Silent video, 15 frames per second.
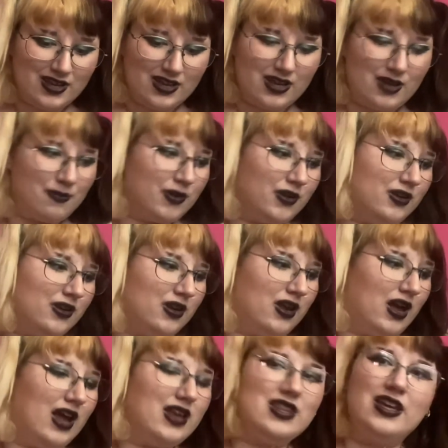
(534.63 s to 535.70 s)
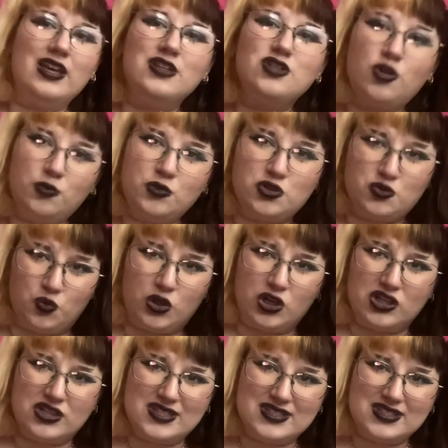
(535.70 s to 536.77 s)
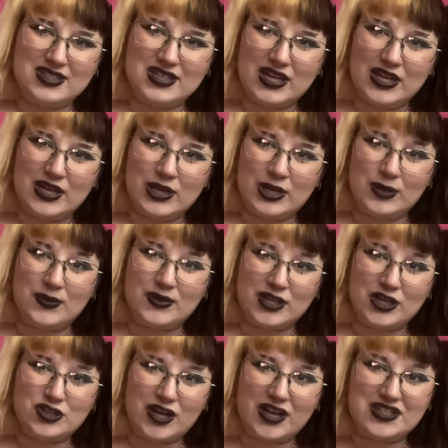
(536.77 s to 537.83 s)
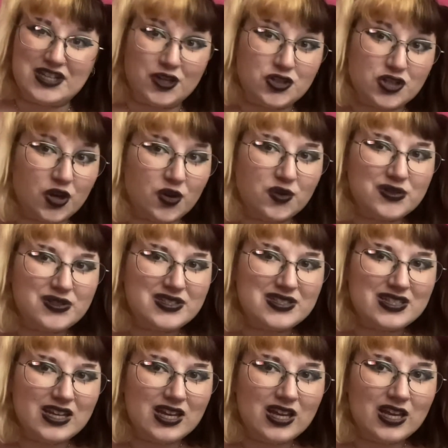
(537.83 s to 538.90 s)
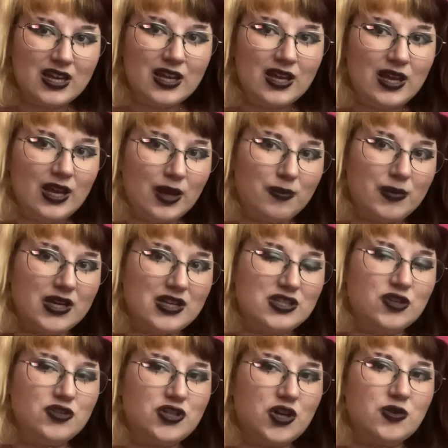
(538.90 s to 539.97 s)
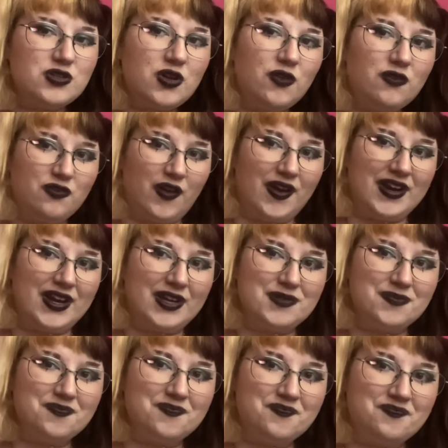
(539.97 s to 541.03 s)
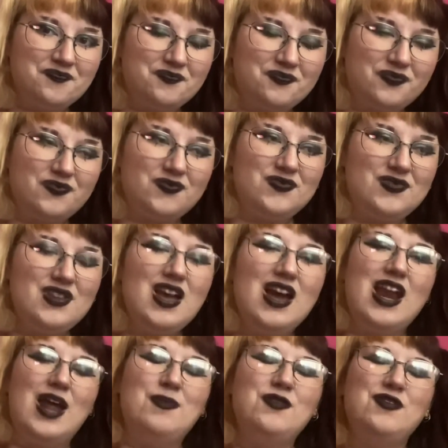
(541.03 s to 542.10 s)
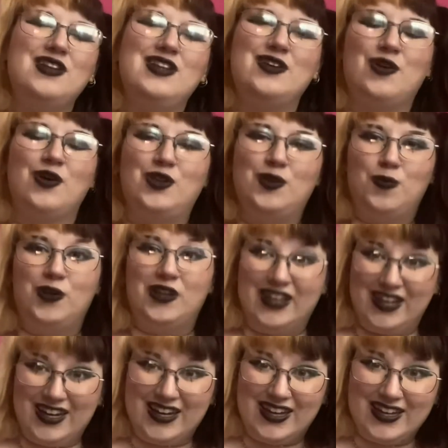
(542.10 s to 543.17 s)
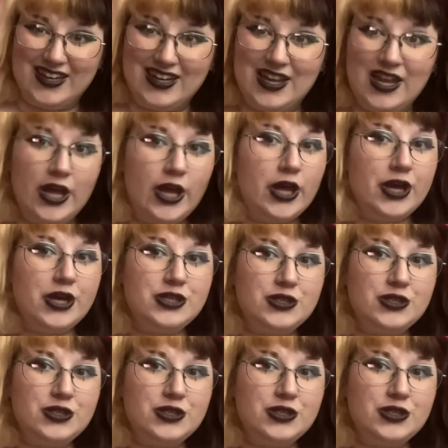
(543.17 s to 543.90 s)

But I think it's almost worse when they try and tell jokes because their jokes aren't funny. And I'm a really gullible idiot. So